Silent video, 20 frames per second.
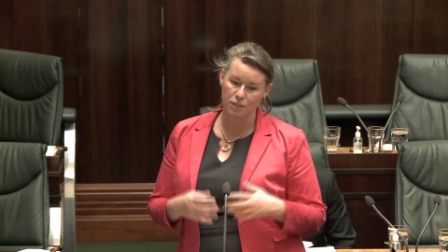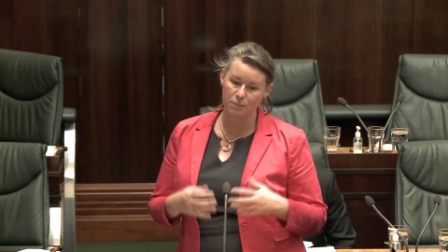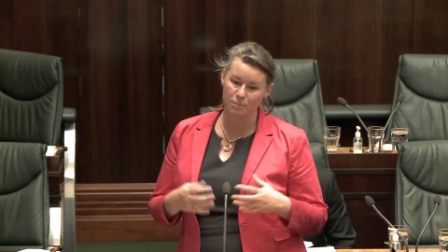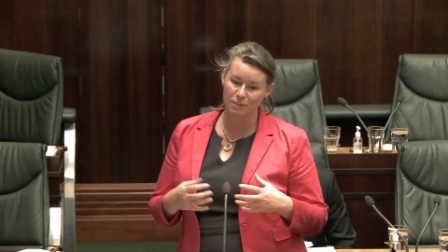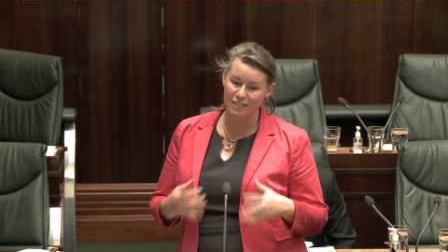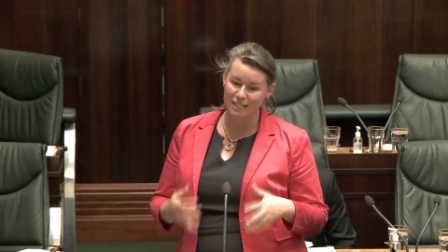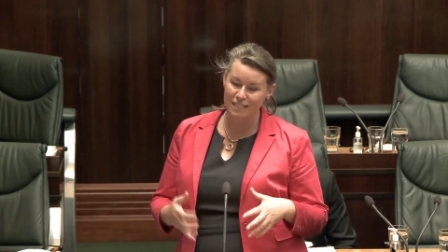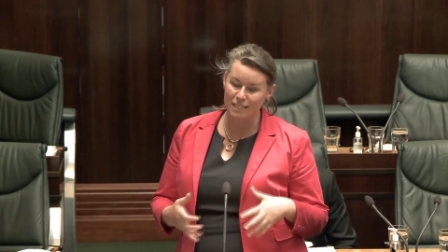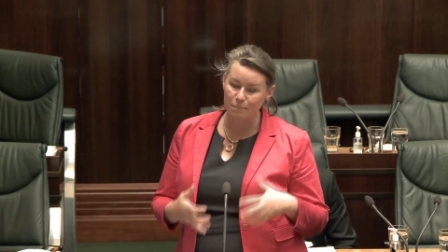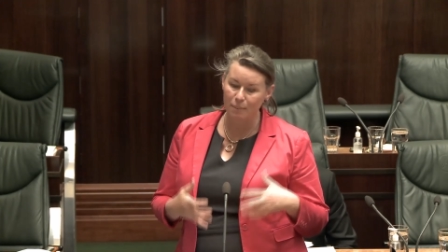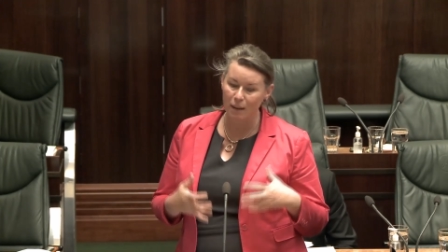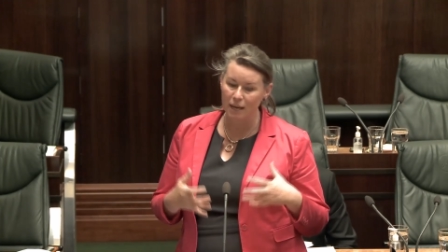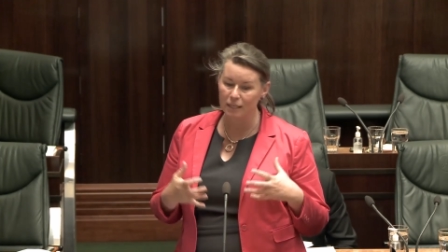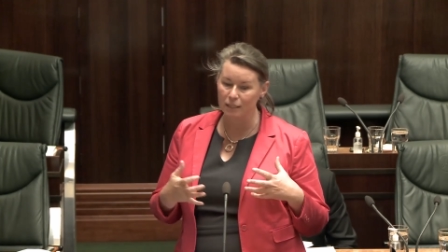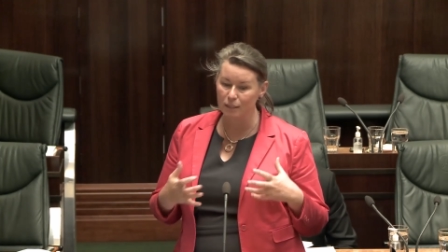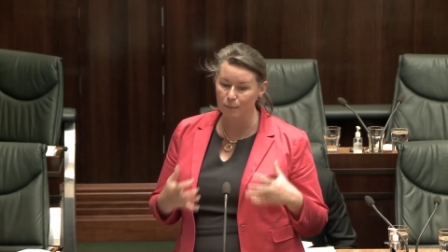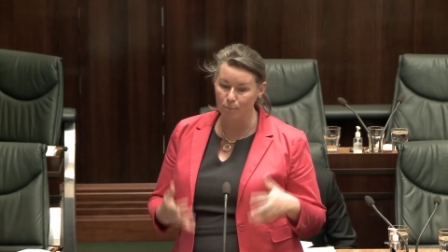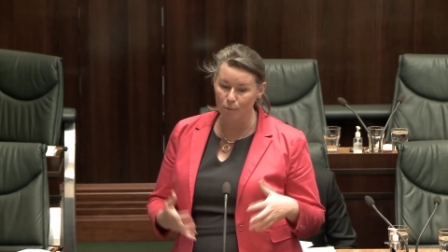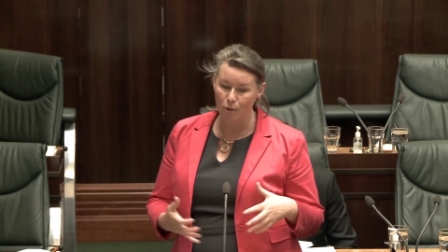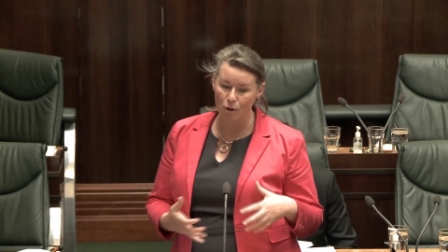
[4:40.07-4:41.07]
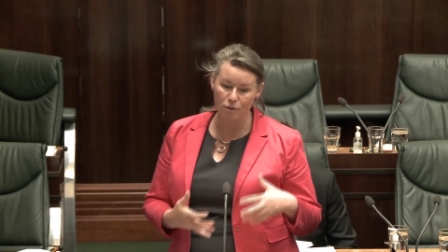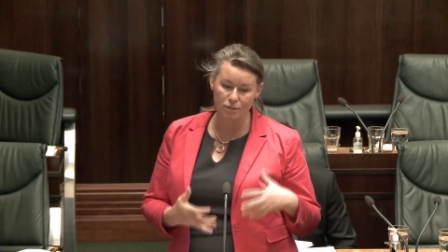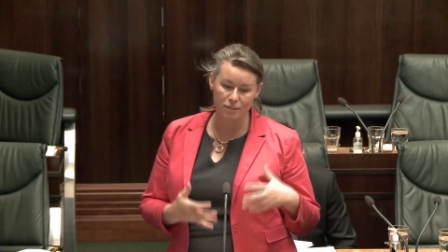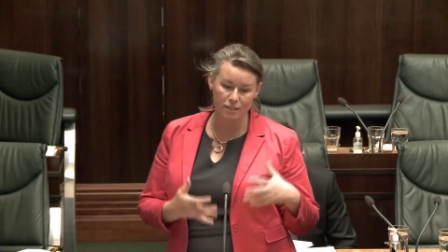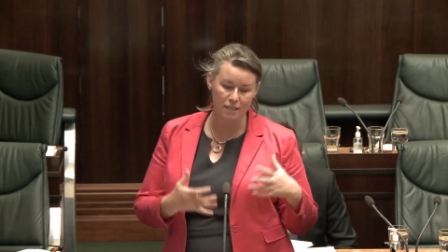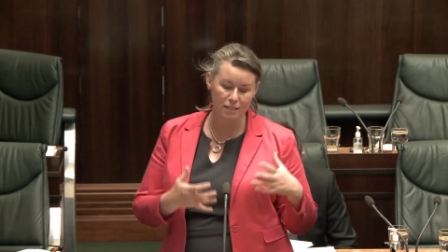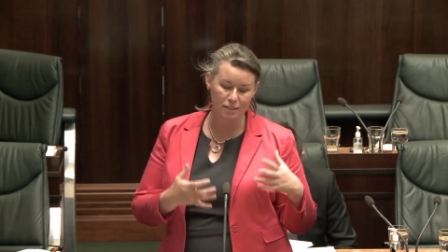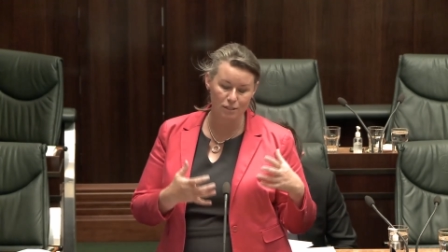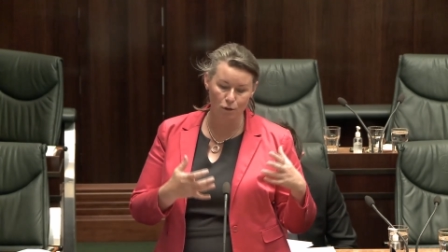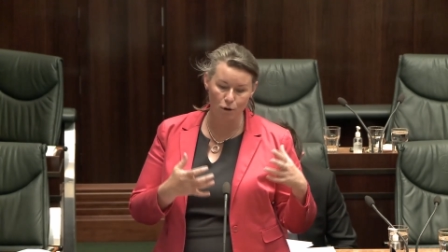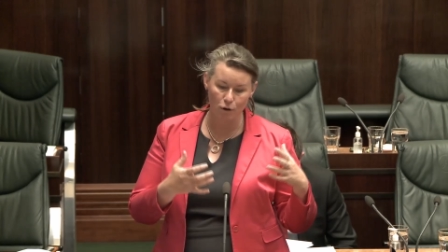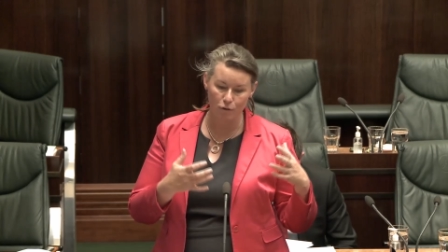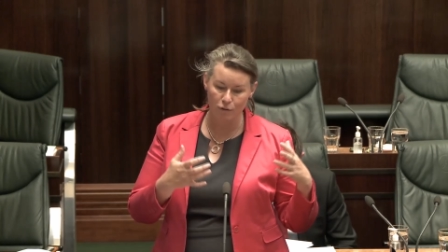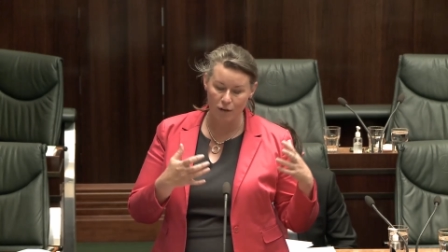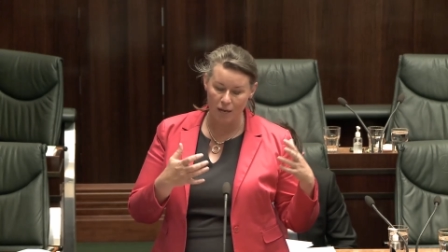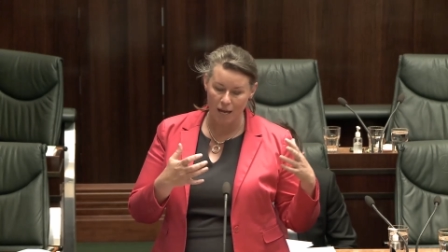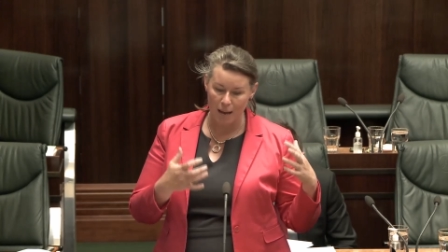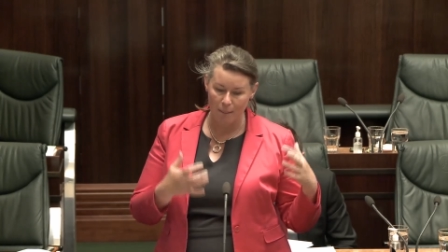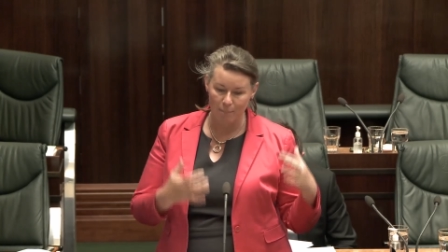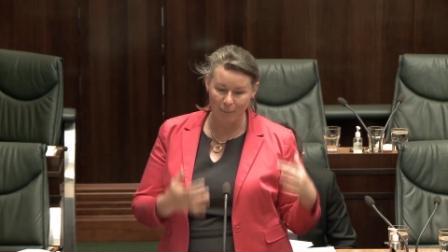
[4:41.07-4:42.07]
to participate in the process of
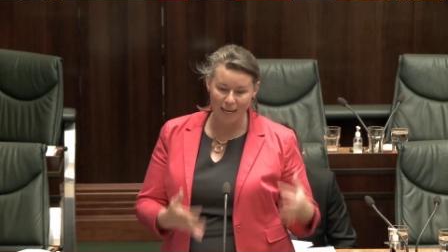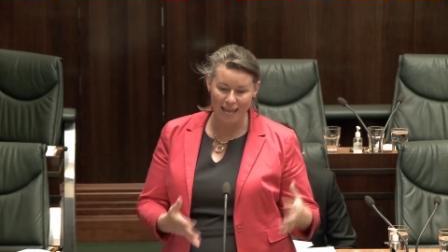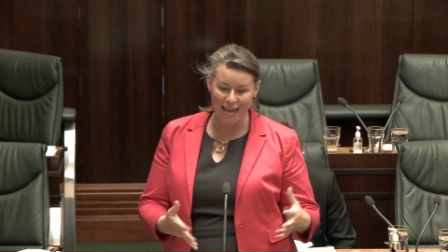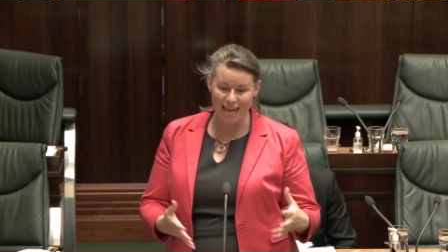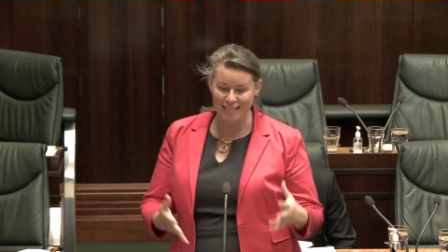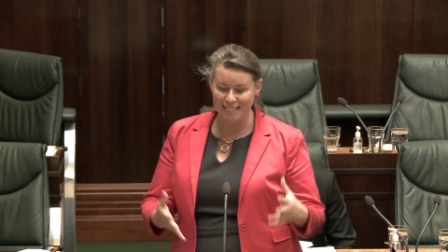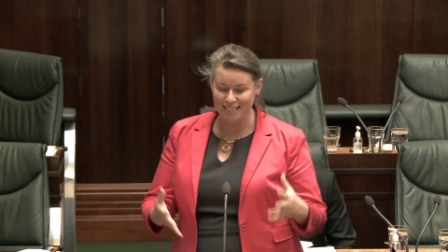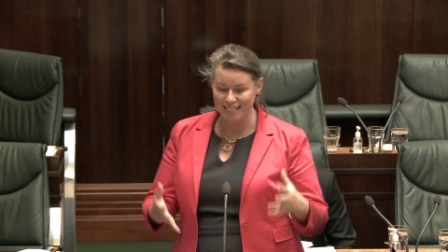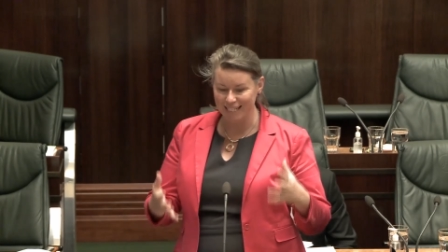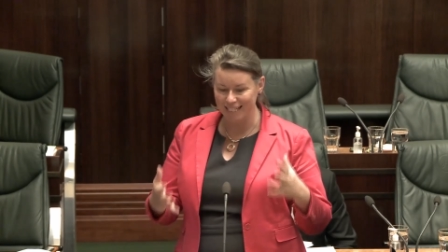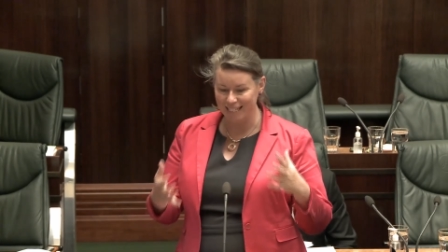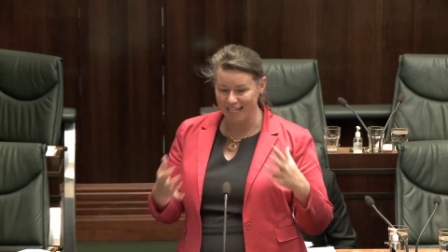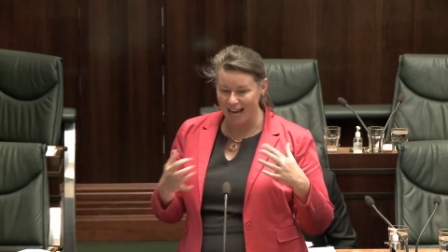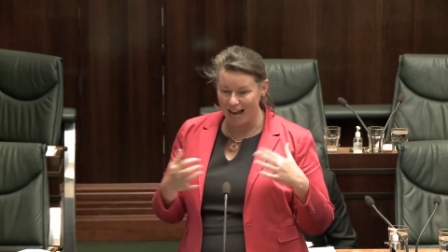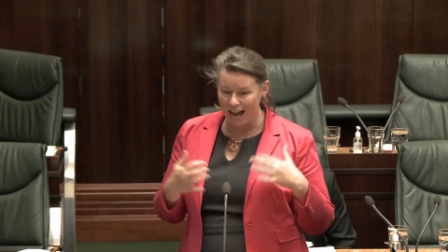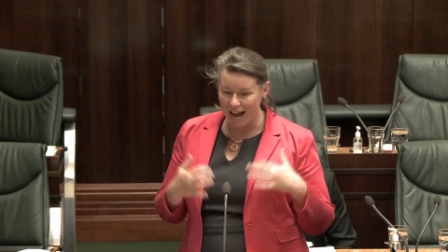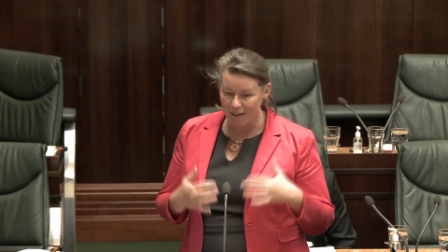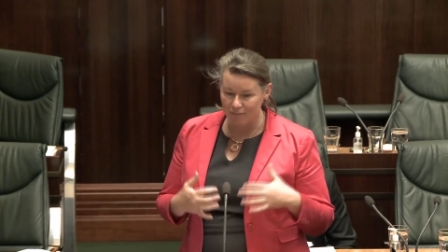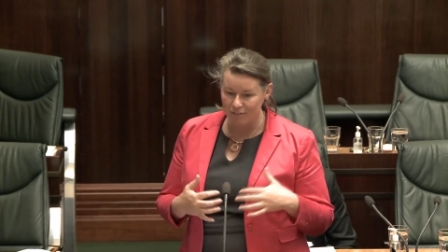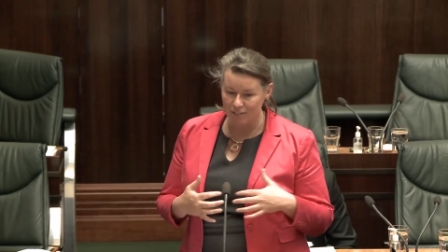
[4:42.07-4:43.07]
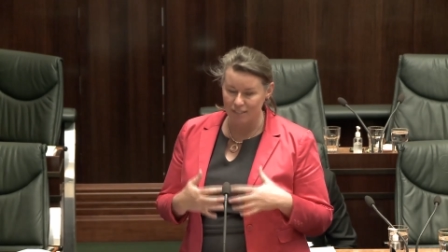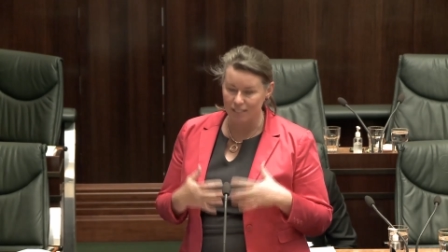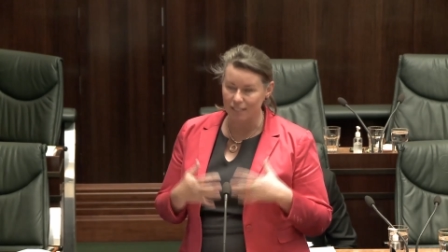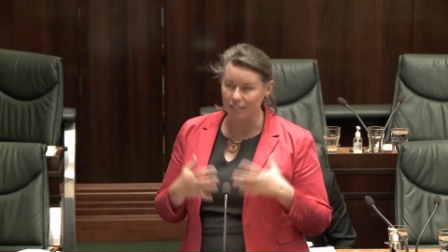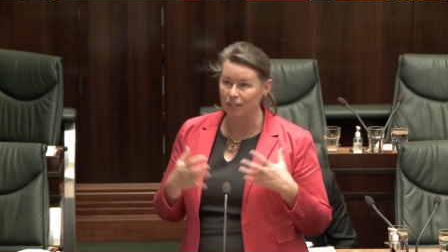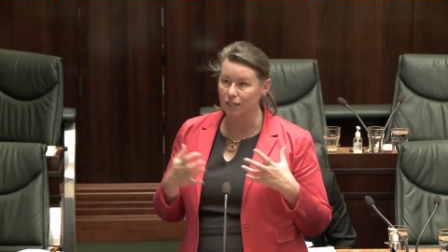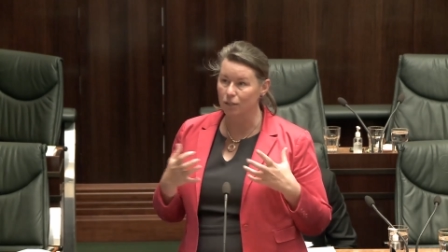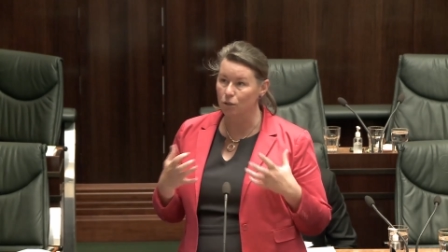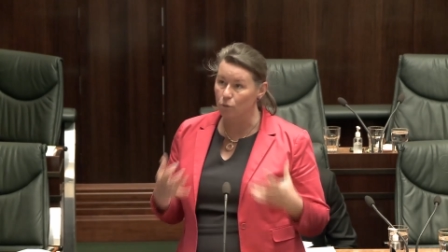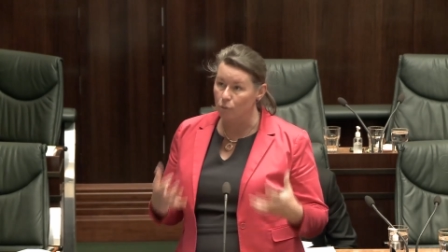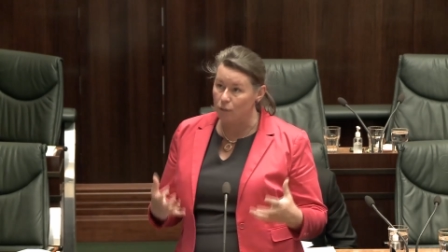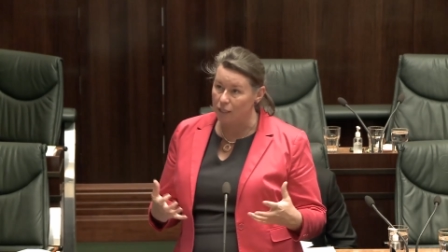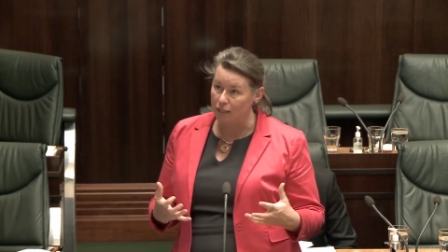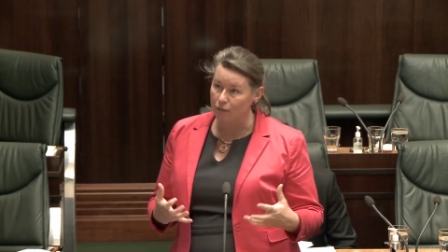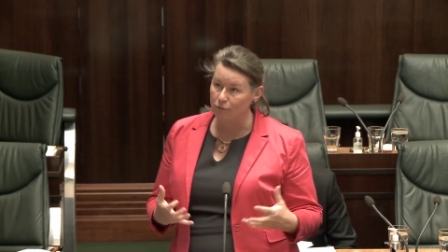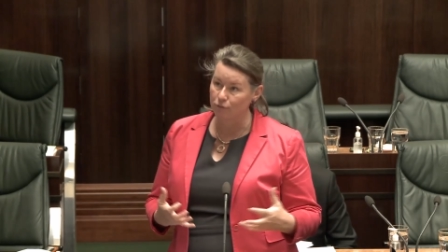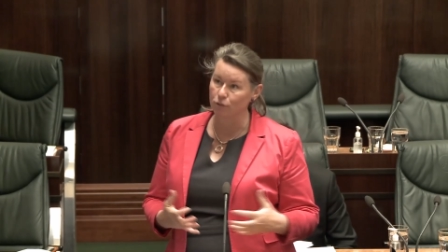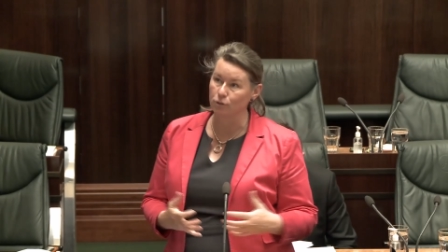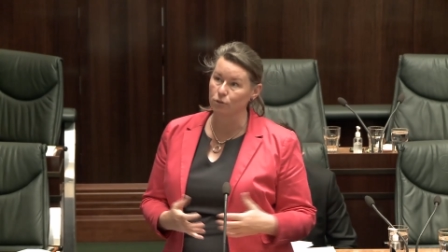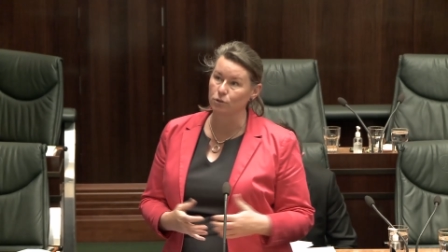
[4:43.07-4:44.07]
planting and harvesting and
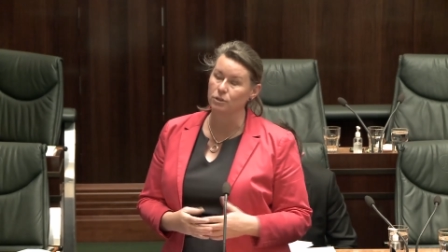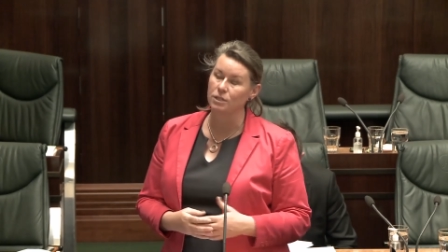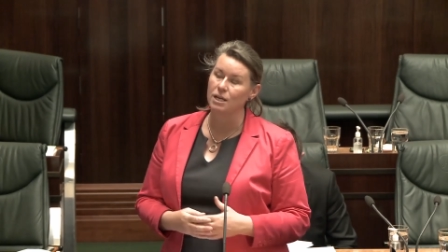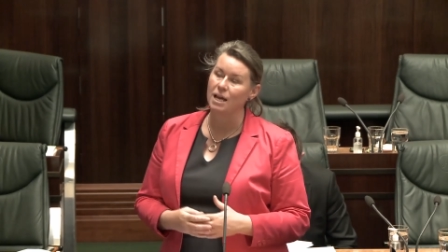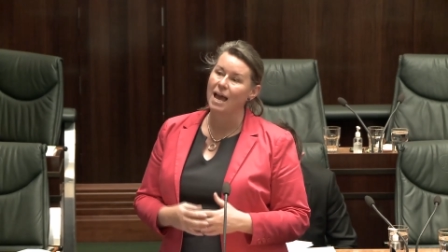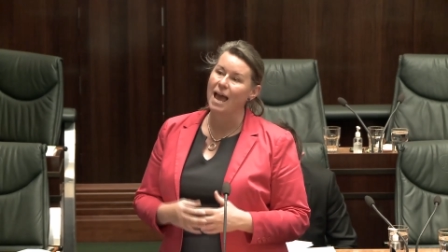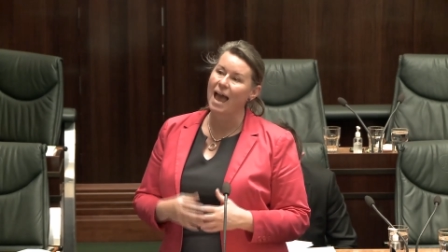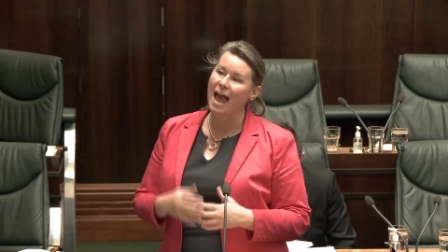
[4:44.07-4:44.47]
cooking food.